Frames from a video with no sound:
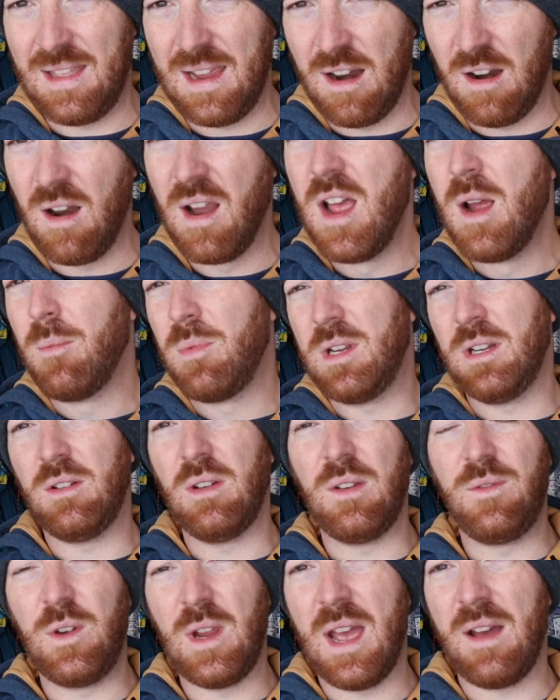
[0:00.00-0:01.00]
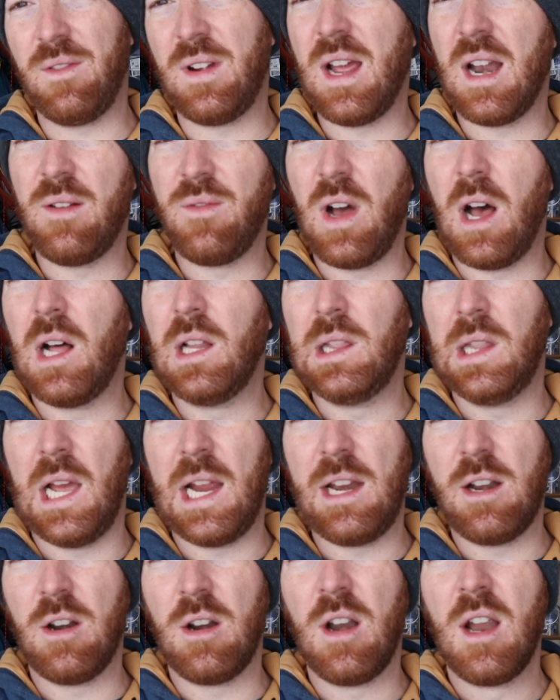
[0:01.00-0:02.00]
there, particularly if you have kind of a
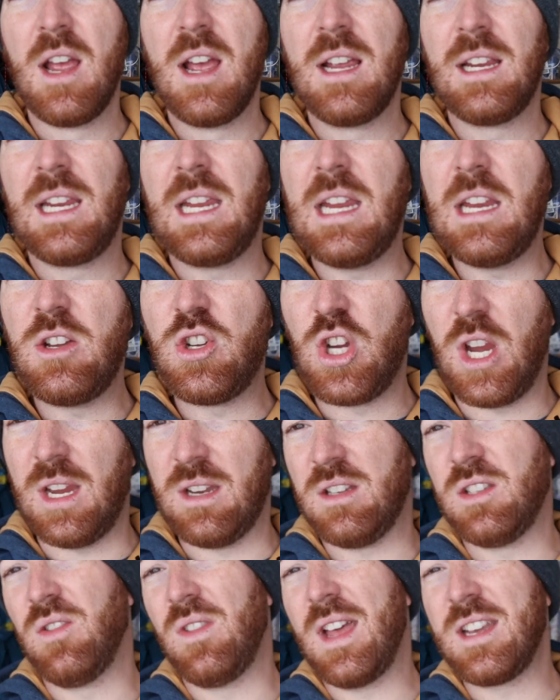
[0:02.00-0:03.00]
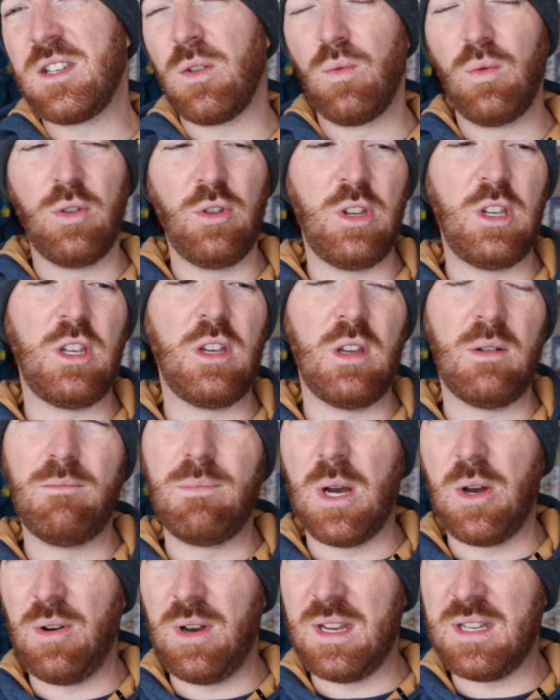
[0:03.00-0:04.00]
lighter keychain. So that's a really good
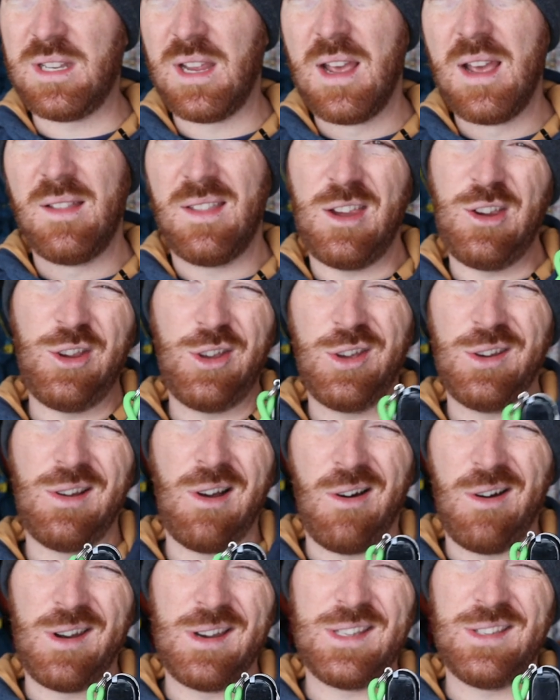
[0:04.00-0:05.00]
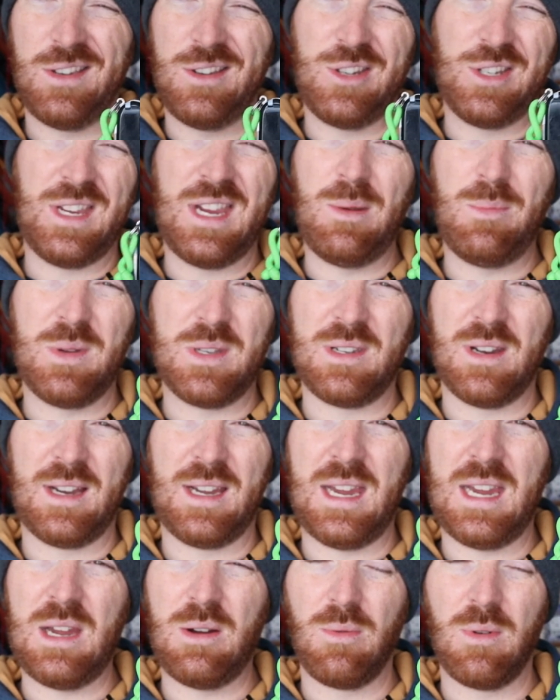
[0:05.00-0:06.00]
bonus that you could honestly just keep this on
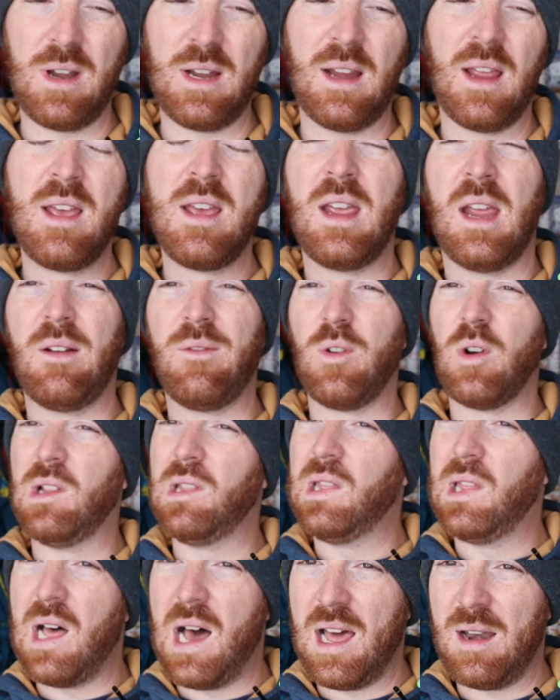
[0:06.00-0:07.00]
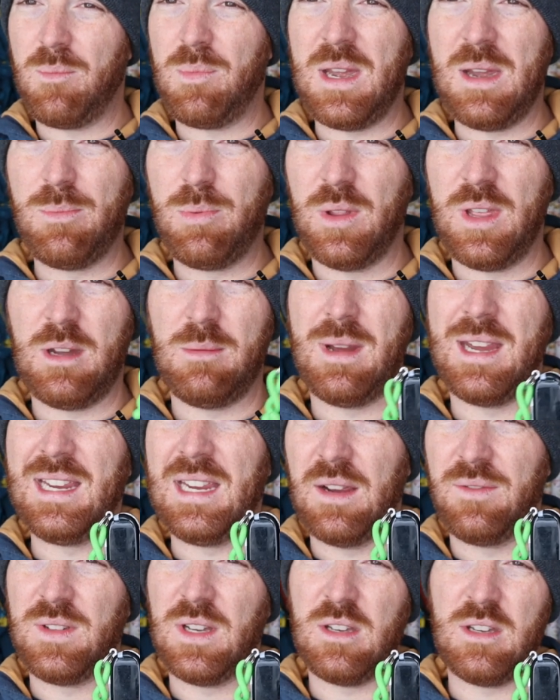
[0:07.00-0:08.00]
a key ring. And for a lot of people that you may
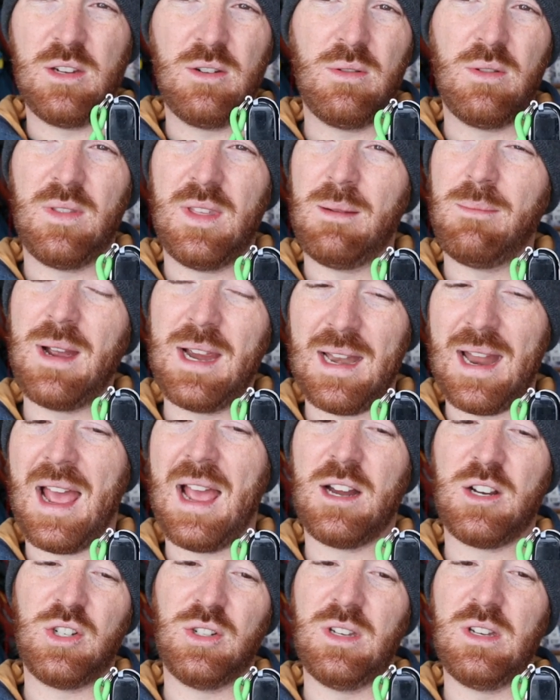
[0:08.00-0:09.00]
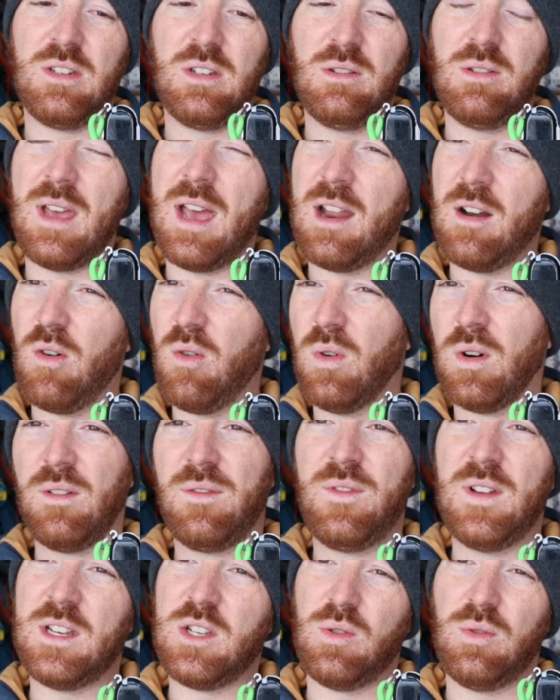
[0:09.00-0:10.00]
gift it to, they might actually do that, or
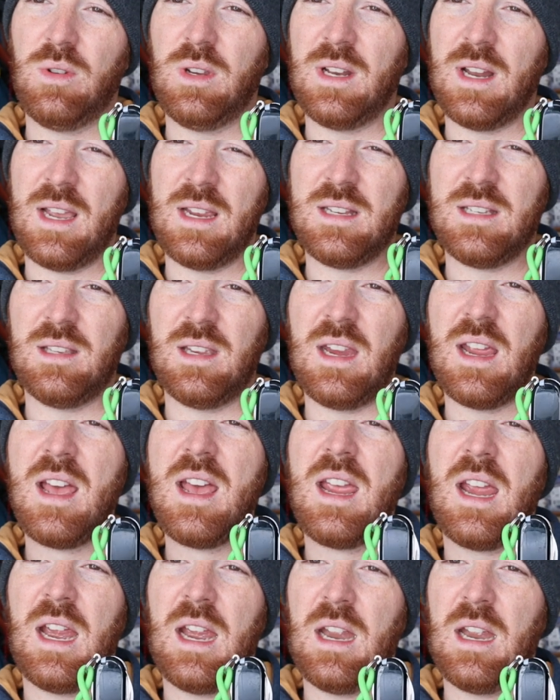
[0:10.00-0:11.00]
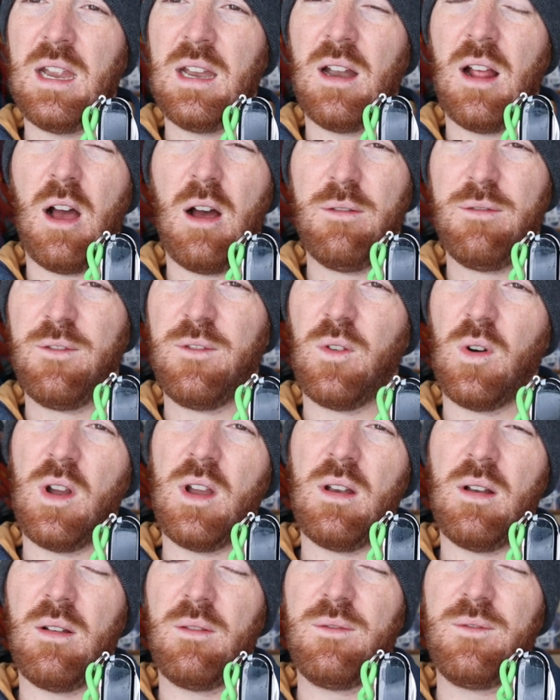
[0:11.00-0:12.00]
it fits really nicely in a
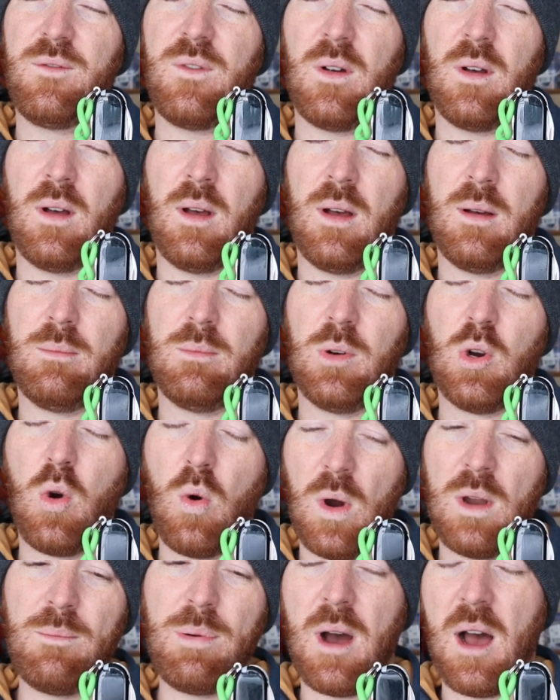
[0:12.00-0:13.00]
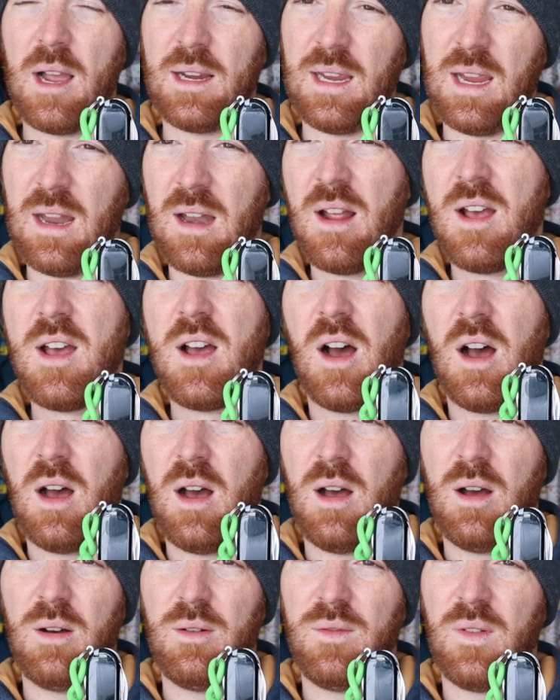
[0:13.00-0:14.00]
front um, coin pocket
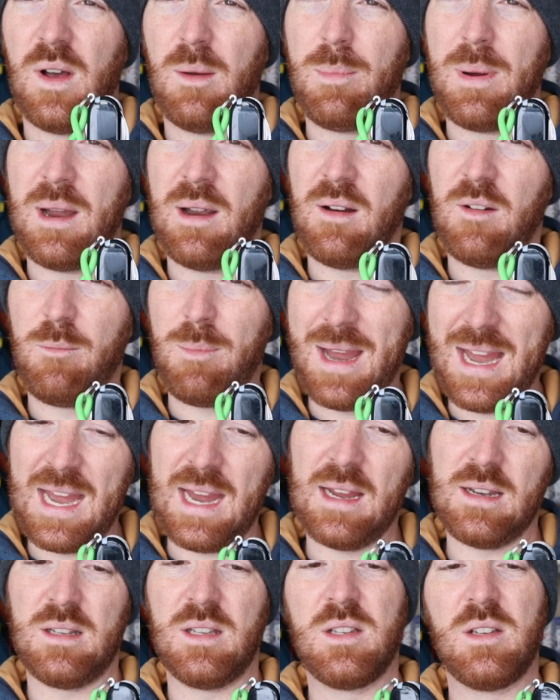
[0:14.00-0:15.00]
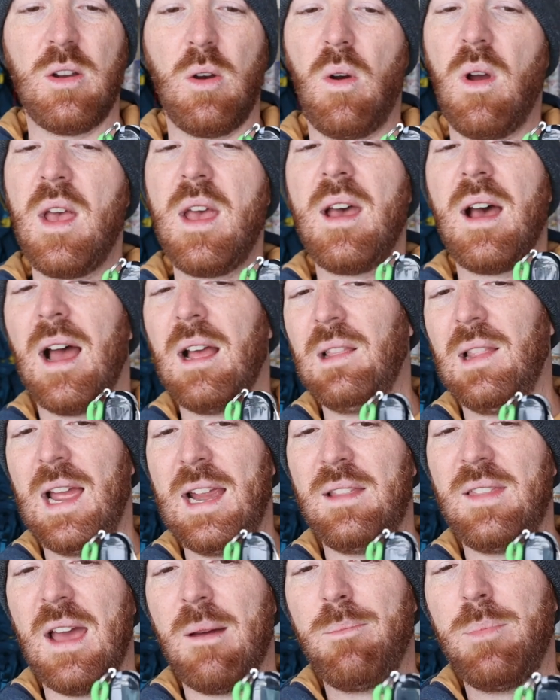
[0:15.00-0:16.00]
of a pair of pants. So I
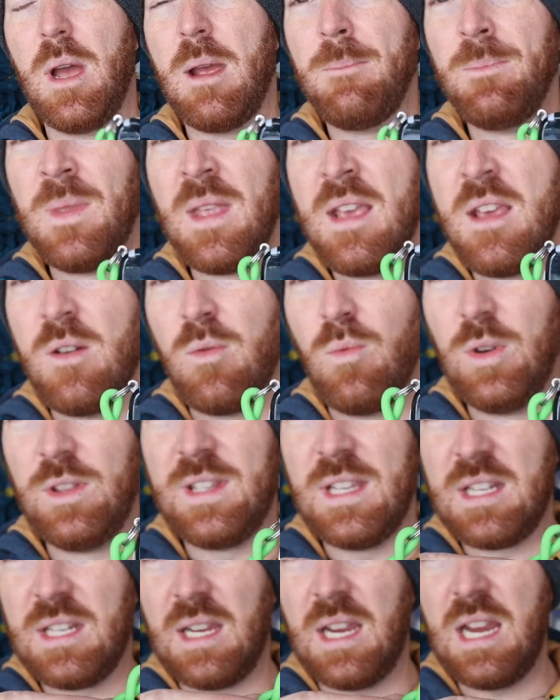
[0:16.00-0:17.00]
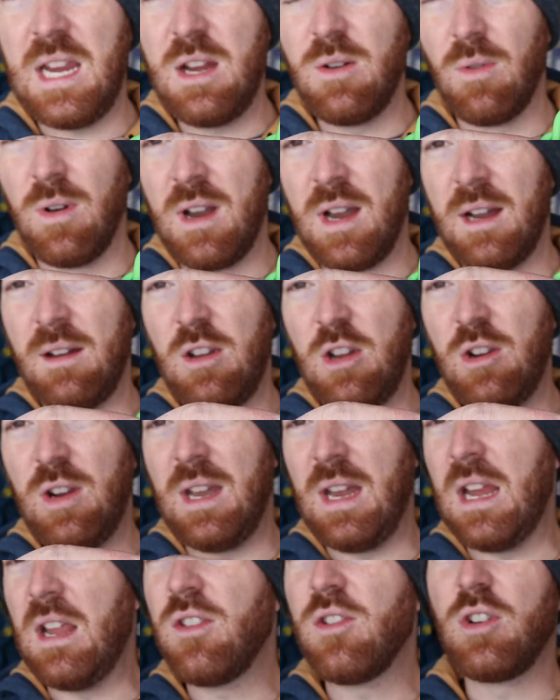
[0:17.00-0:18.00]
like that. But with this key ring, you
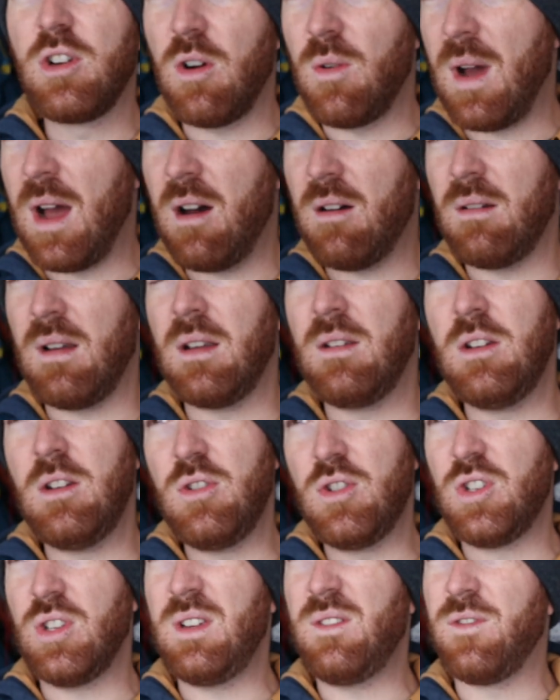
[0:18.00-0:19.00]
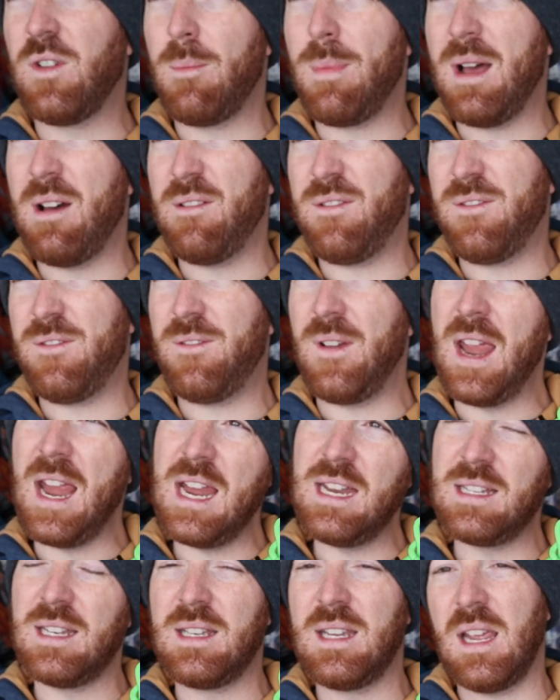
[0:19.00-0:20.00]
can either go out and usually for about
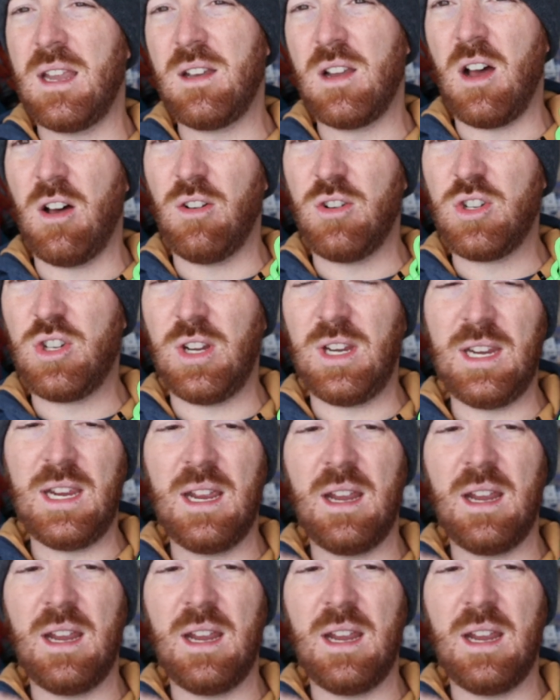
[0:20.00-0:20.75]
eight to ten dollars, you can